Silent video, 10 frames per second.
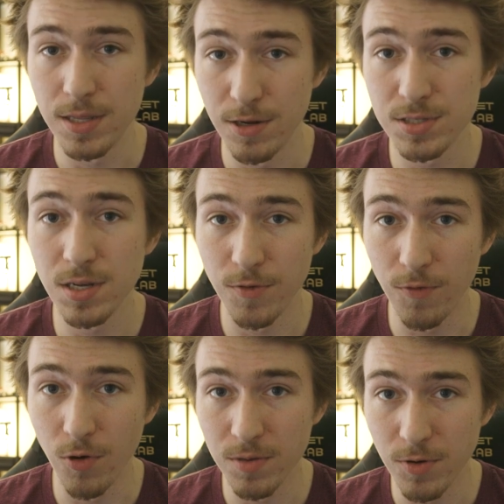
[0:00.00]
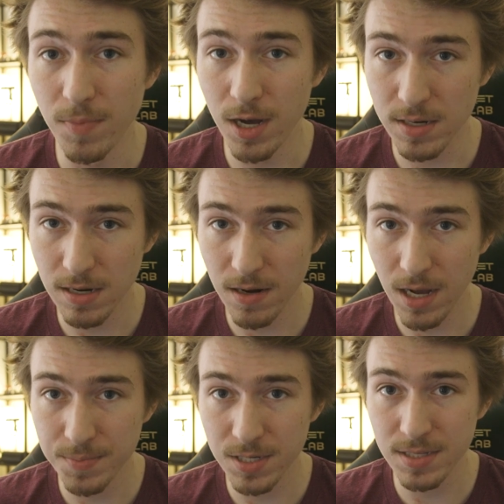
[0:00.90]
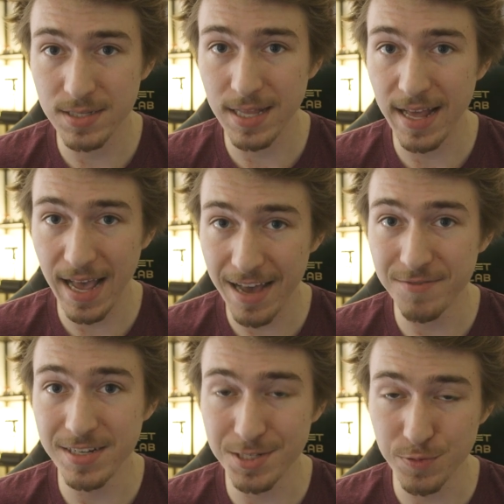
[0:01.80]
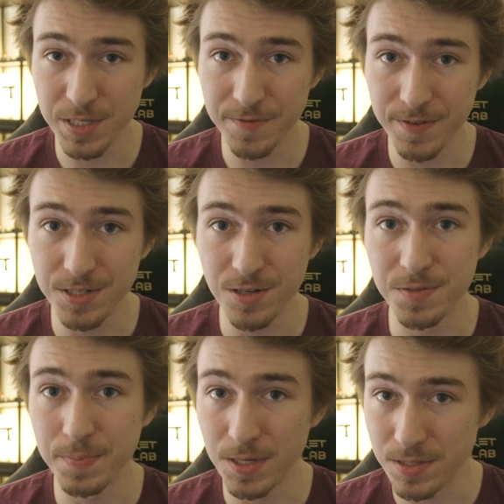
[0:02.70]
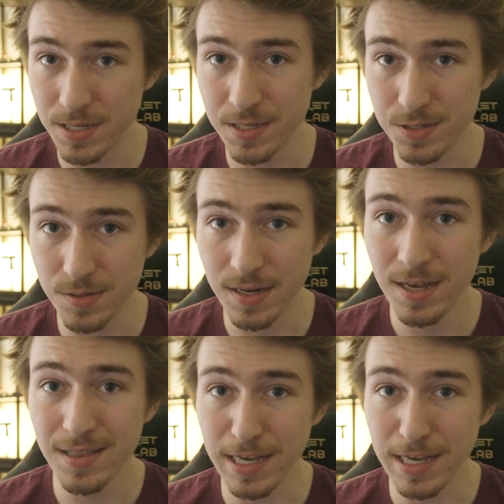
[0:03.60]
There are some affordable monitor options that have de-squeeze features built into it,